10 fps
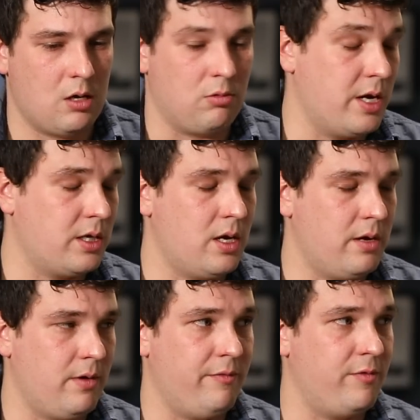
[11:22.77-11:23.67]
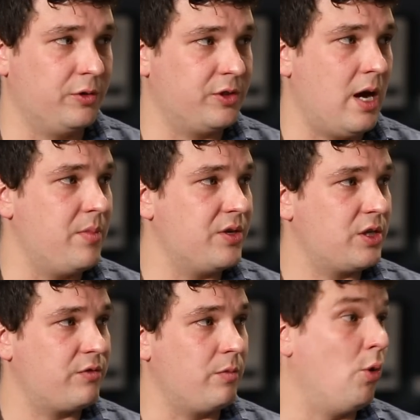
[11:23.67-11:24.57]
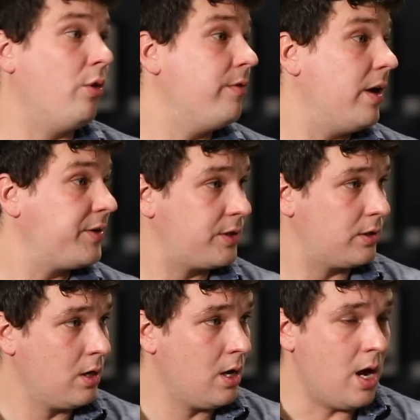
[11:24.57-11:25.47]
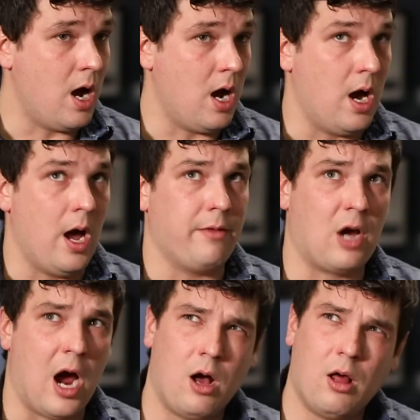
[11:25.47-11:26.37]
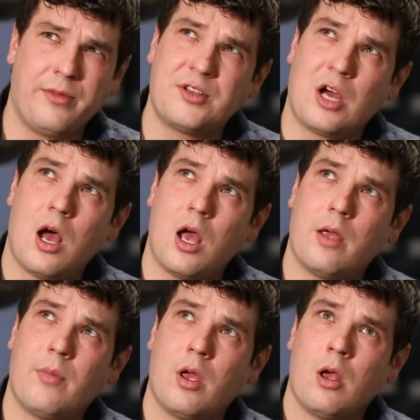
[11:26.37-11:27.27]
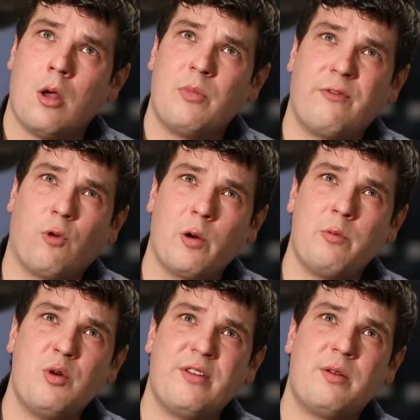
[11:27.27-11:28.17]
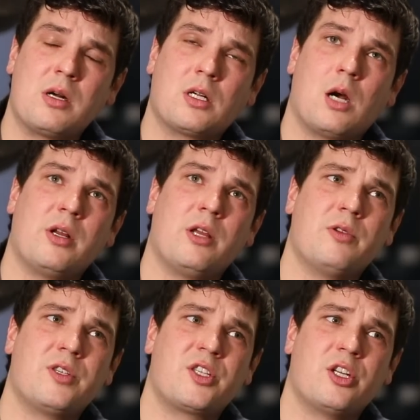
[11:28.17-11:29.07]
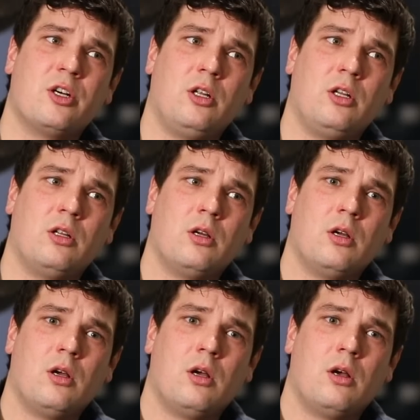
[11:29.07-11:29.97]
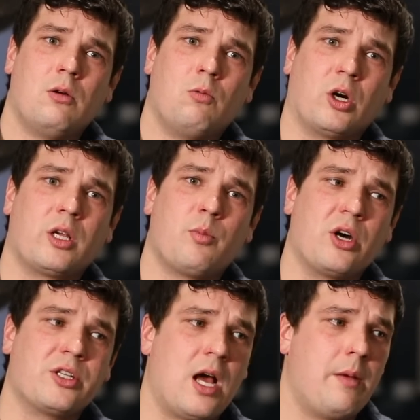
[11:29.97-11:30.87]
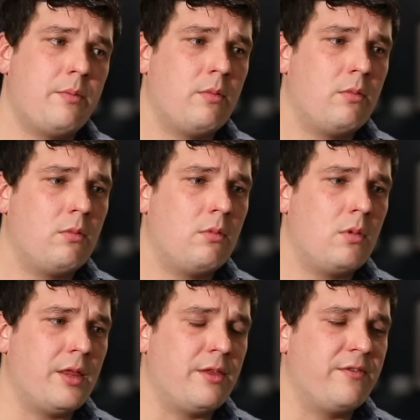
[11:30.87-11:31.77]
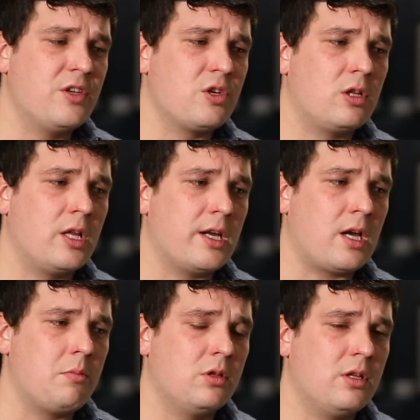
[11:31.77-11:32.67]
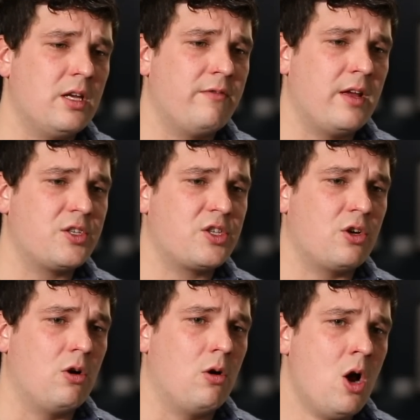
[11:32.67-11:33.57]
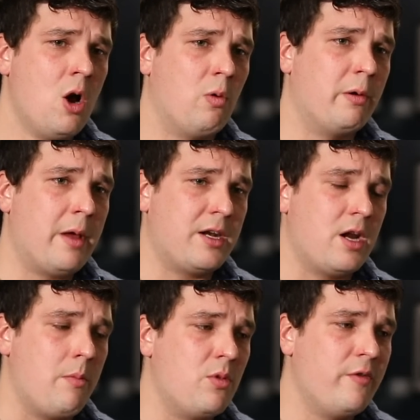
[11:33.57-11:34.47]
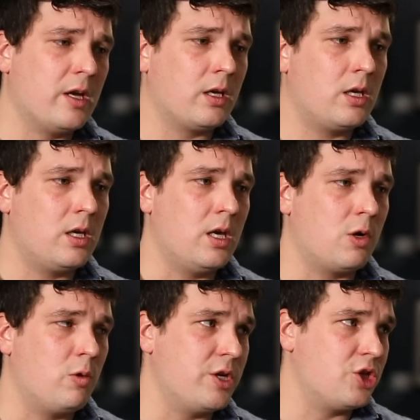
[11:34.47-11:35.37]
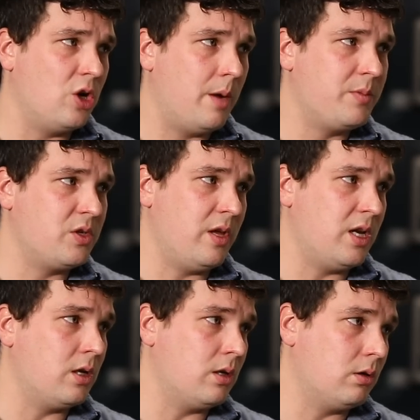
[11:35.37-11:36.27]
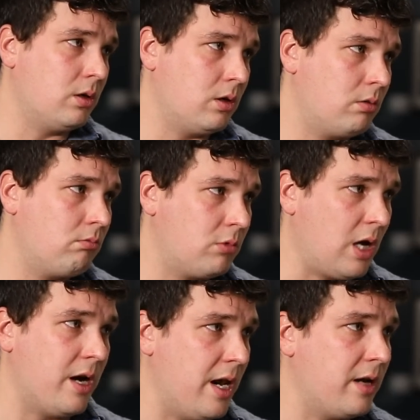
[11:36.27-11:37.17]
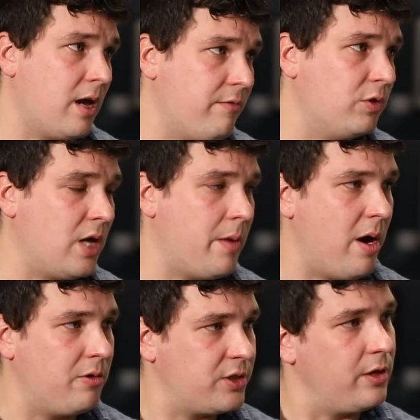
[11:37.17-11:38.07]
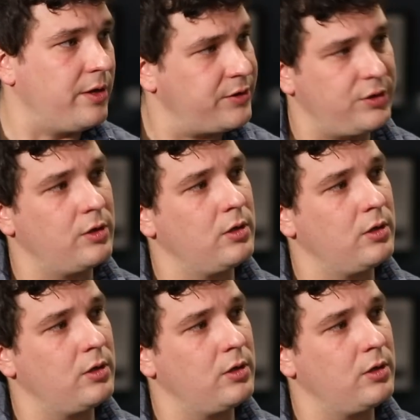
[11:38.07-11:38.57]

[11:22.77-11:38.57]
running a full-time business for both of us. Kyle at the time, before we moved into Montgomery, he was still working part-time at the physio clinic, I believe. And so when we ended up moving, he quit his job so that he could kind of dedicate full-time hours to this.